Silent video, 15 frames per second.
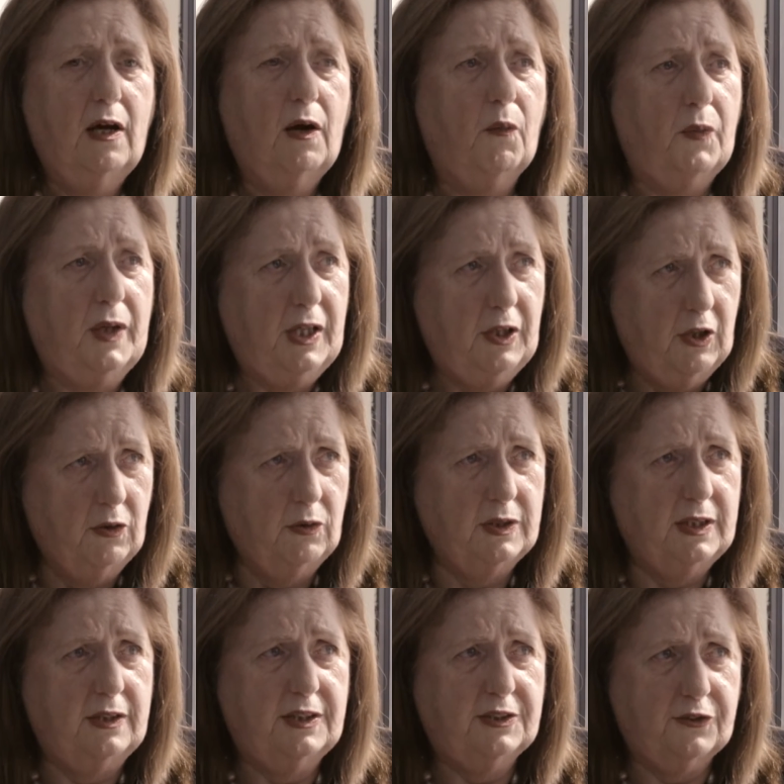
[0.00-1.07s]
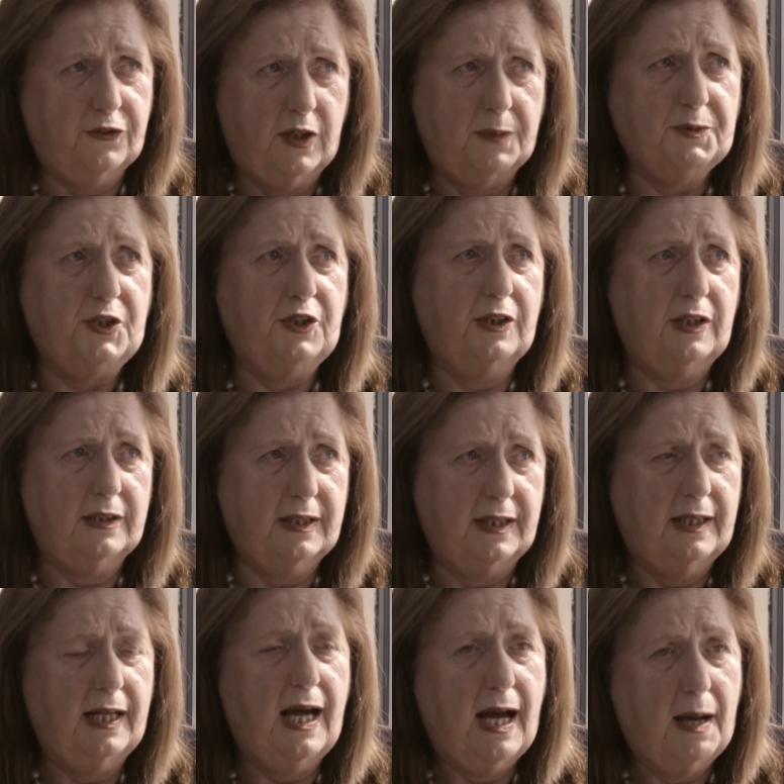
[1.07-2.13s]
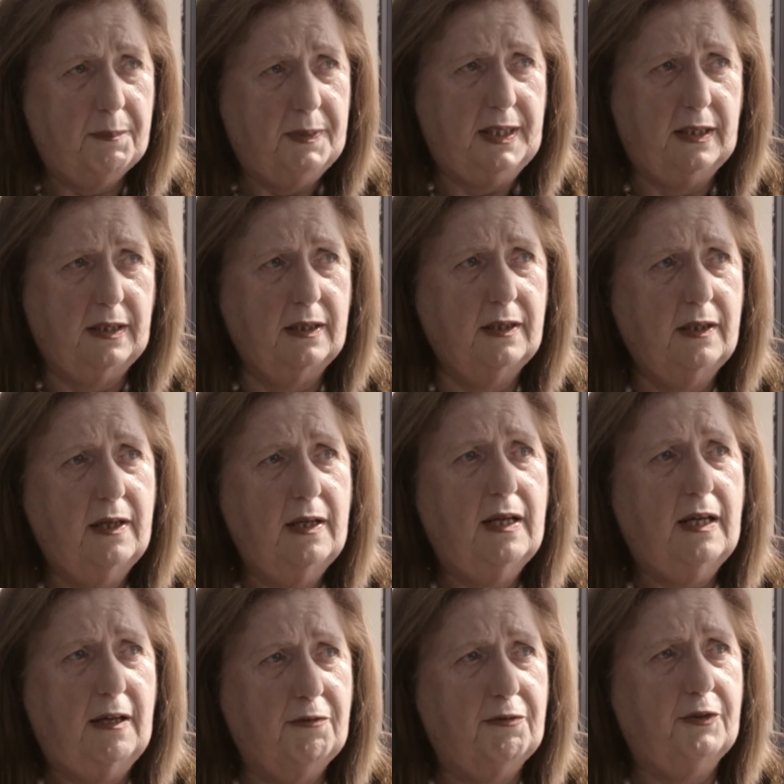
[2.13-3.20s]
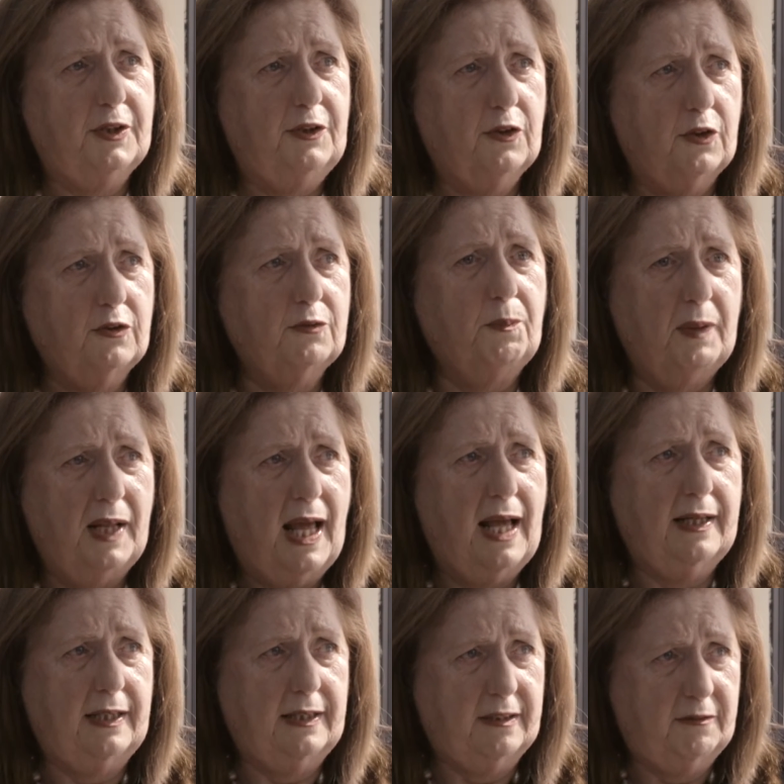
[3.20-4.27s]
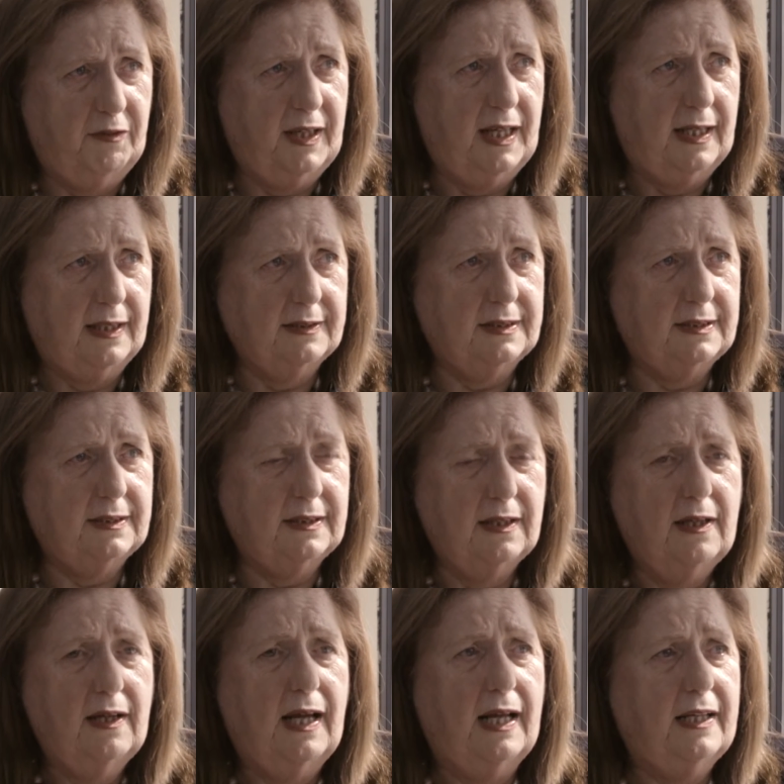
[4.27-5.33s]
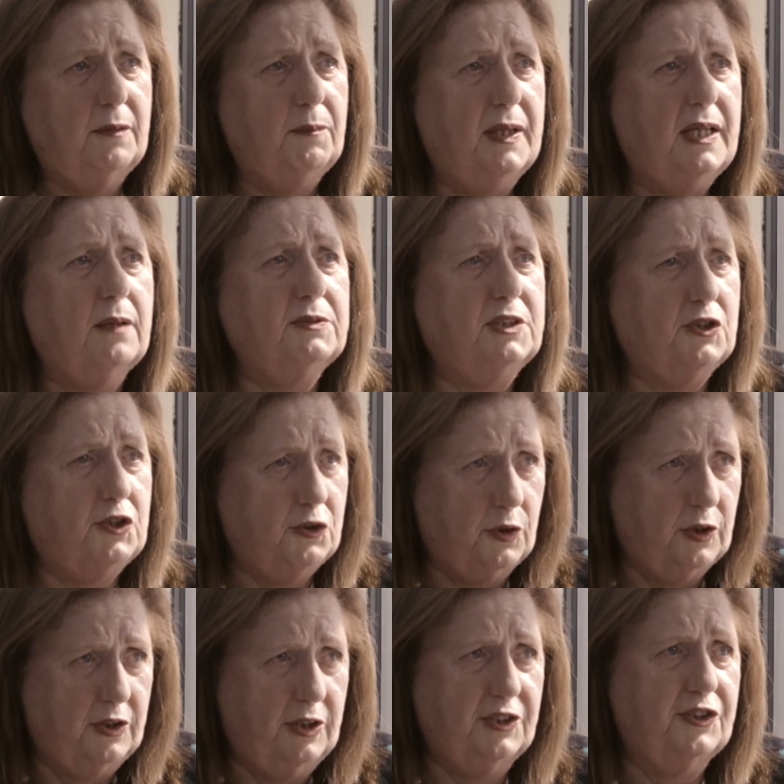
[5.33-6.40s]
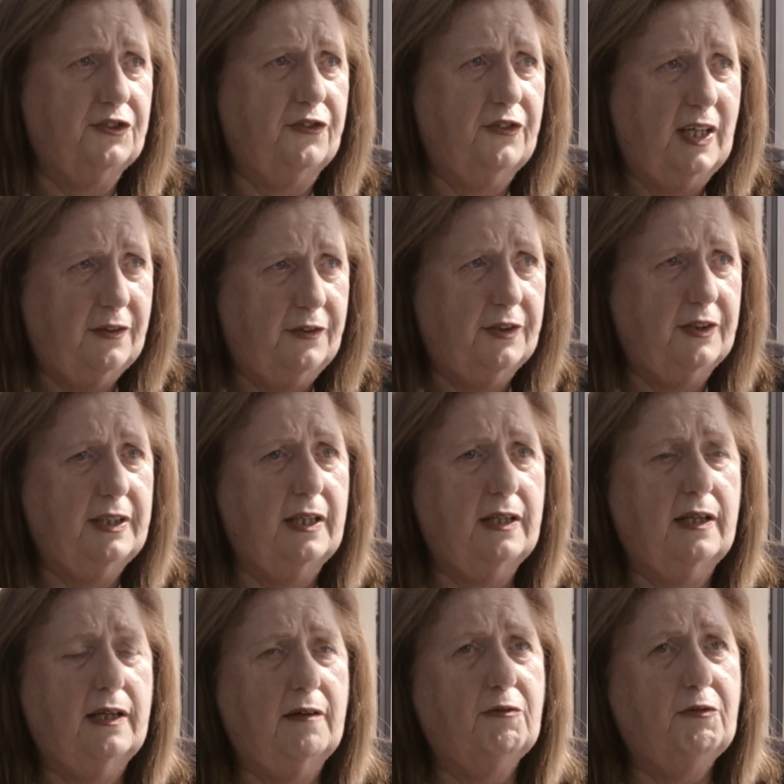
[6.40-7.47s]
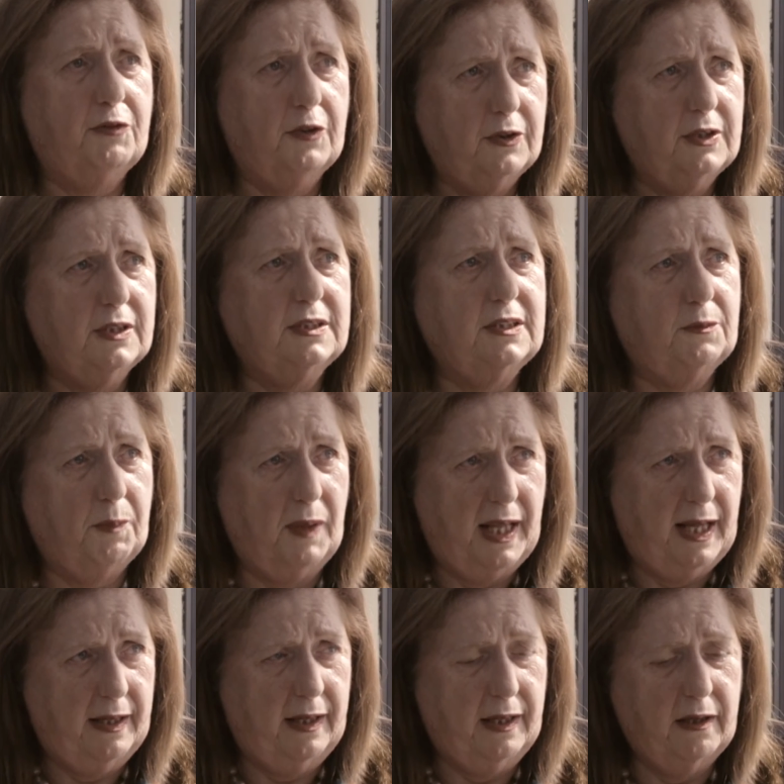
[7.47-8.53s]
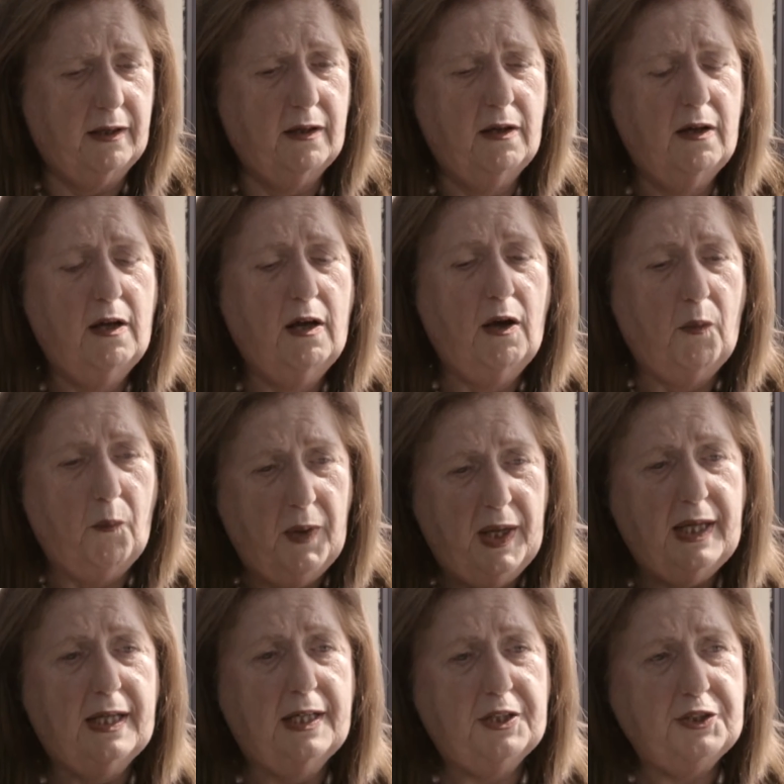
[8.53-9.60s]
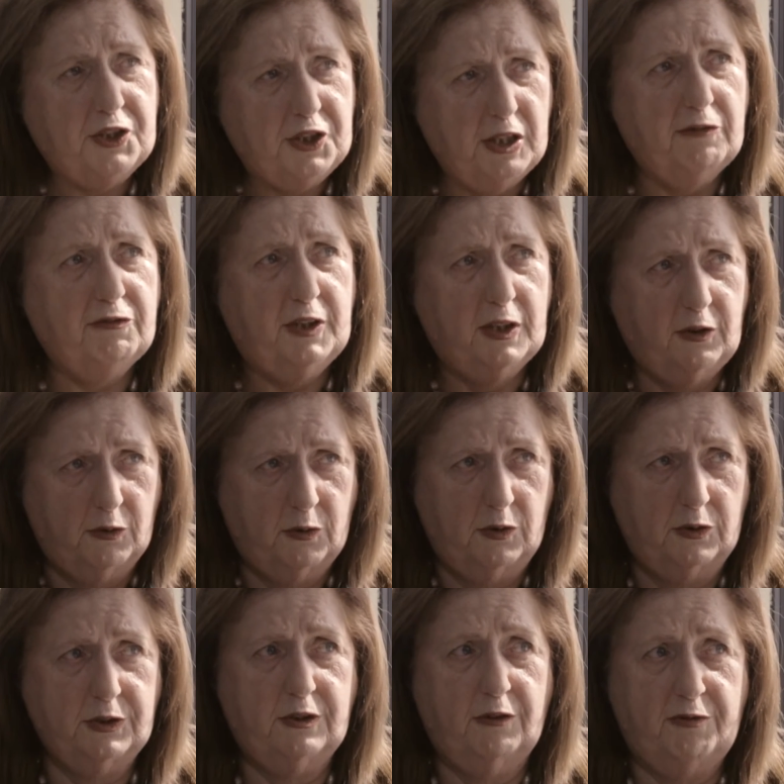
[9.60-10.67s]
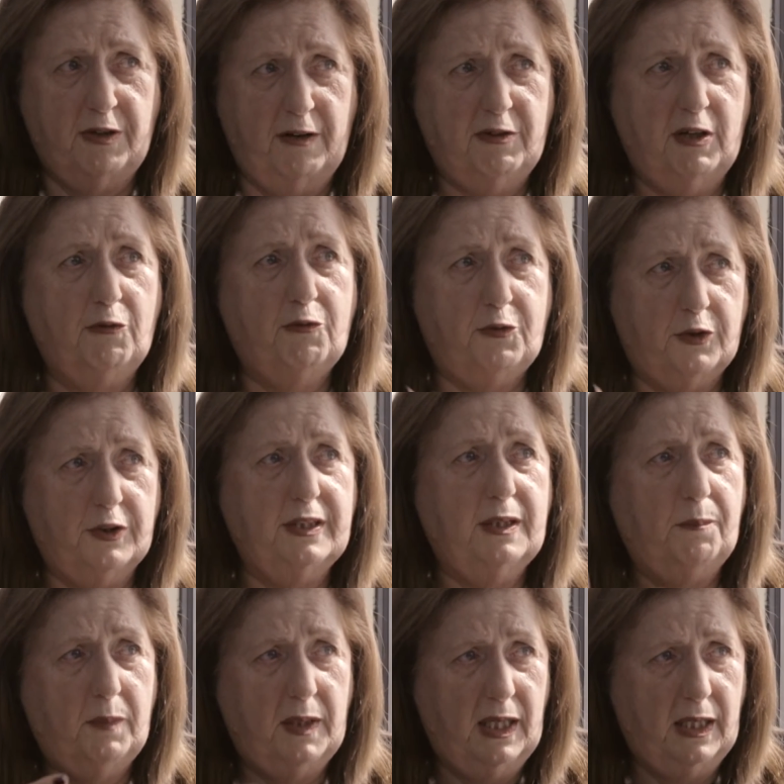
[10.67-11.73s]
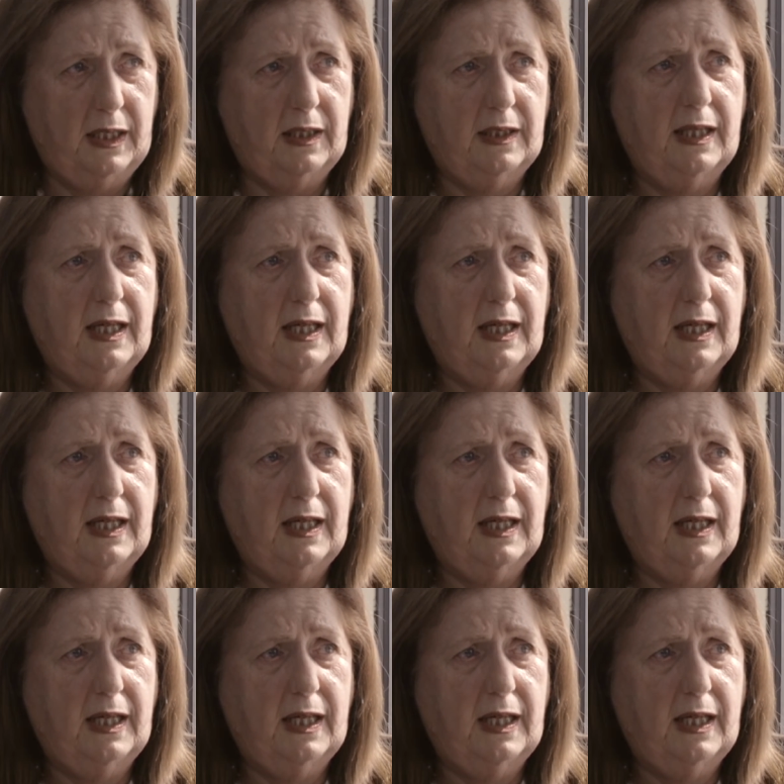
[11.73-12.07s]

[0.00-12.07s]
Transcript: We know the disruption that can happen if we don't plan in advance and it becomes a shortage rather than a focused planning. We can achieve the goals of having 40 million